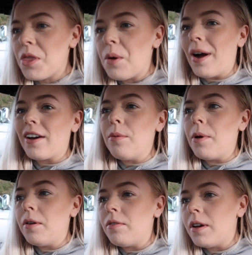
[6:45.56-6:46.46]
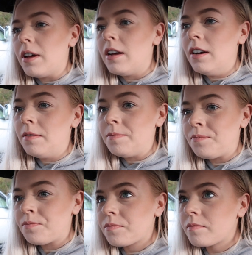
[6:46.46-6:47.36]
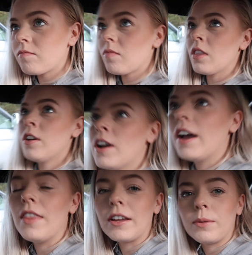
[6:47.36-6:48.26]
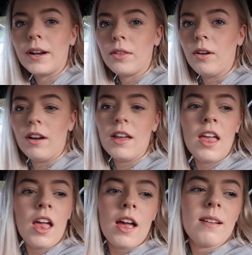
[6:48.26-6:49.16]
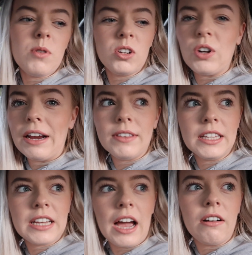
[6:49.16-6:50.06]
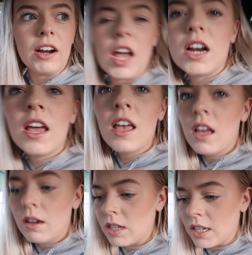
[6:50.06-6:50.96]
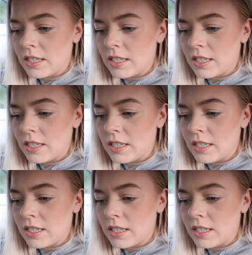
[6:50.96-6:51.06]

whack them over. And that's when I thought, I'm not driving this car again. I'm gonna